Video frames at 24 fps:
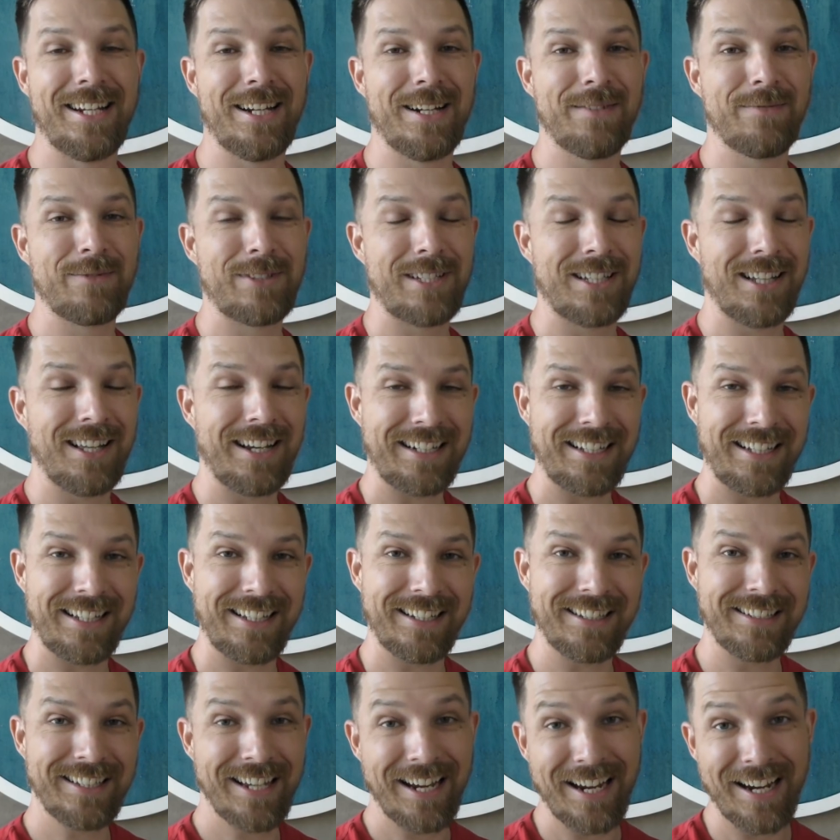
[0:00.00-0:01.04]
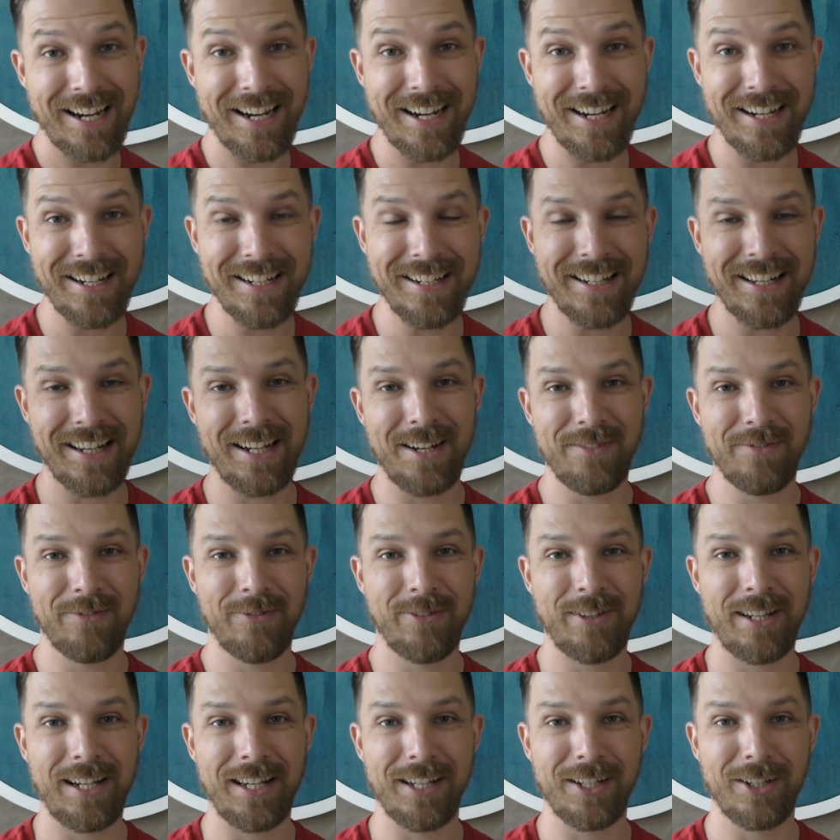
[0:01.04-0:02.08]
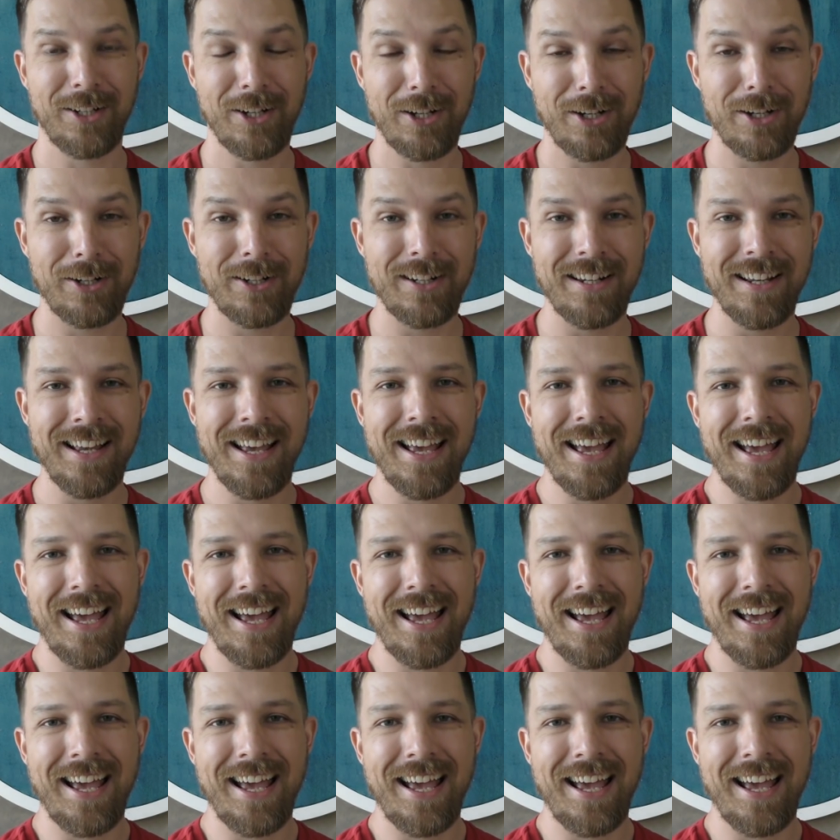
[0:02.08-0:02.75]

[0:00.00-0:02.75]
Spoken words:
I'm slightly tanned and I'm feeling good.